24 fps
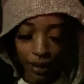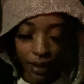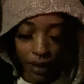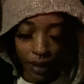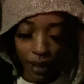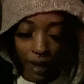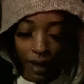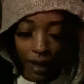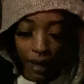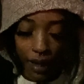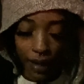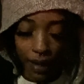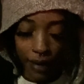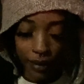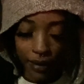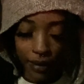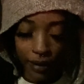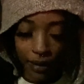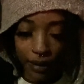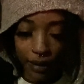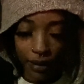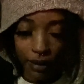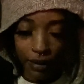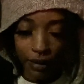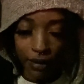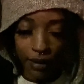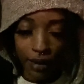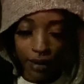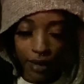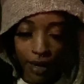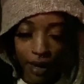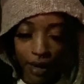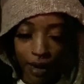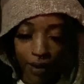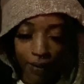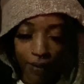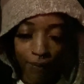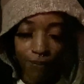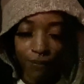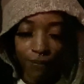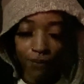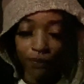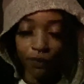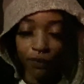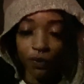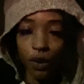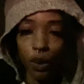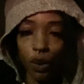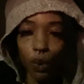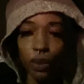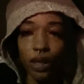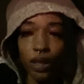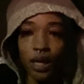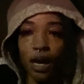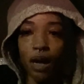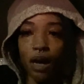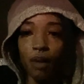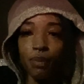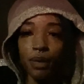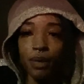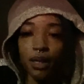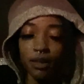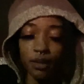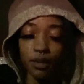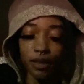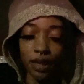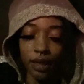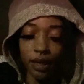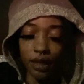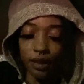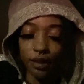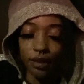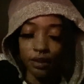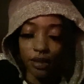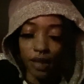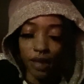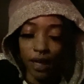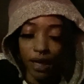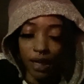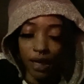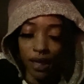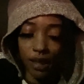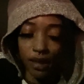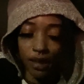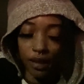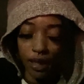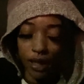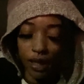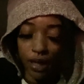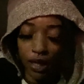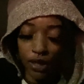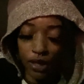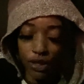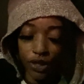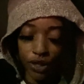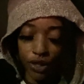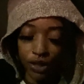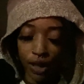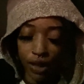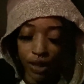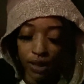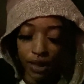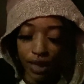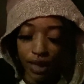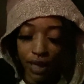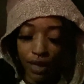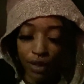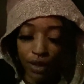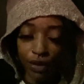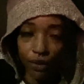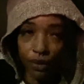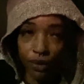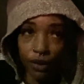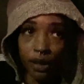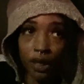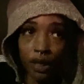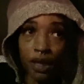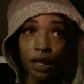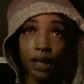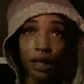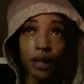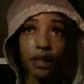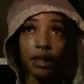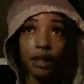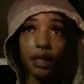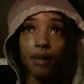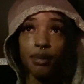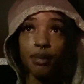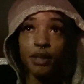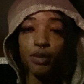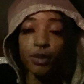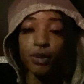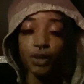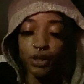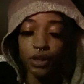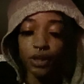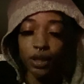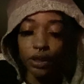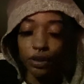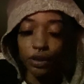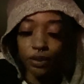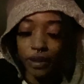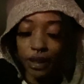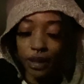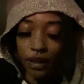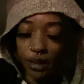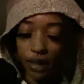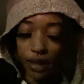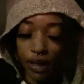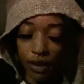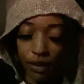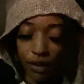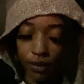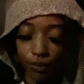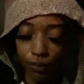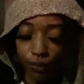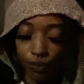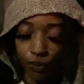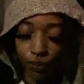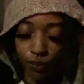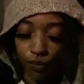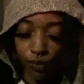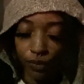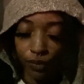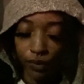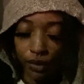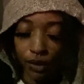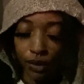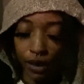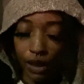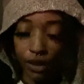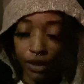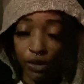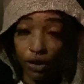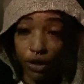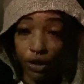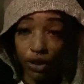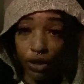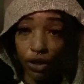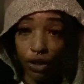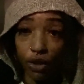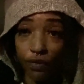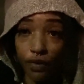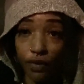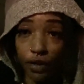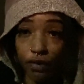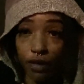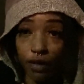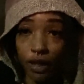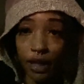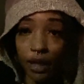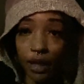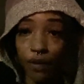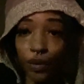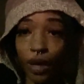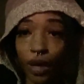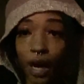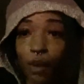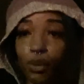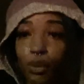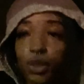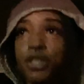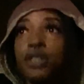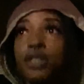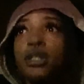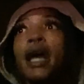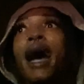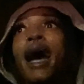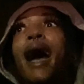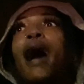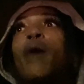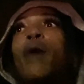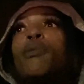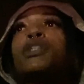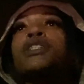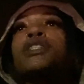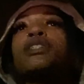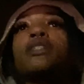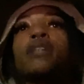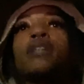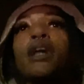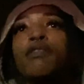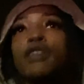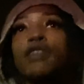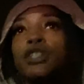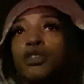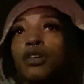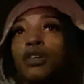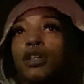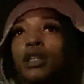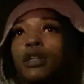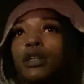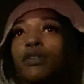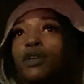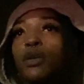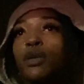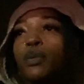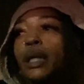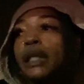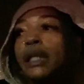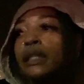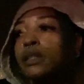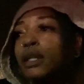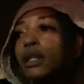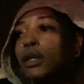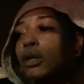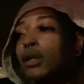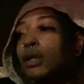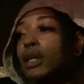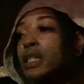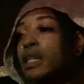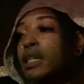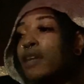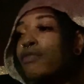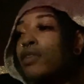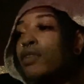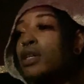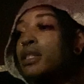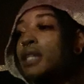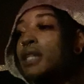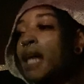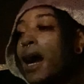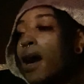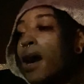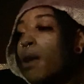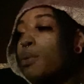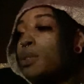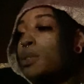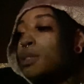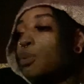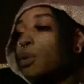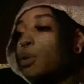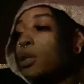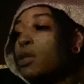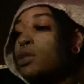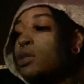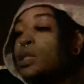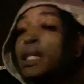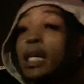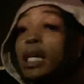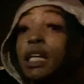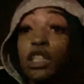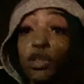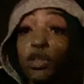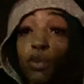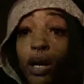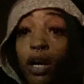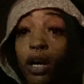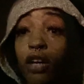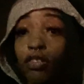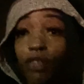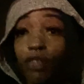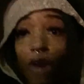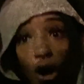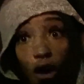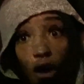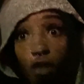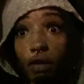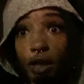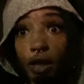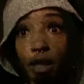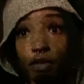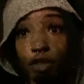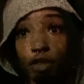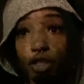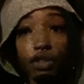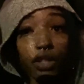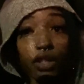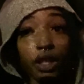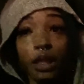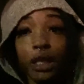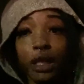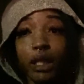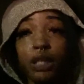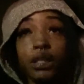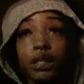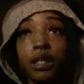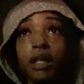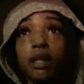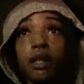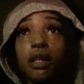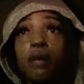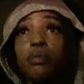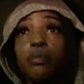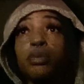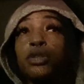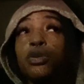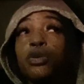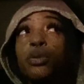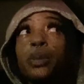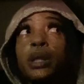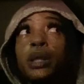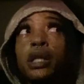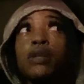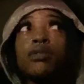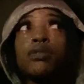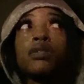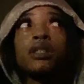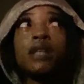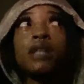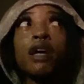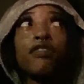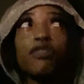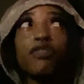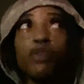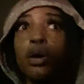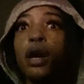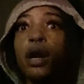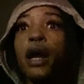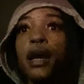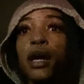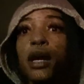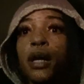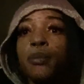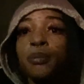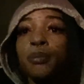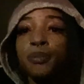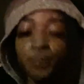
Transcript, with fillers: And then, yeah, we got penalized and it got shut down. The club is supposed to close at 10 like during COVID right now, the hours the hours just got restricted three weeks ago because at first the hours were closing at 12, already restricted because the club normally closes at 4 a.m.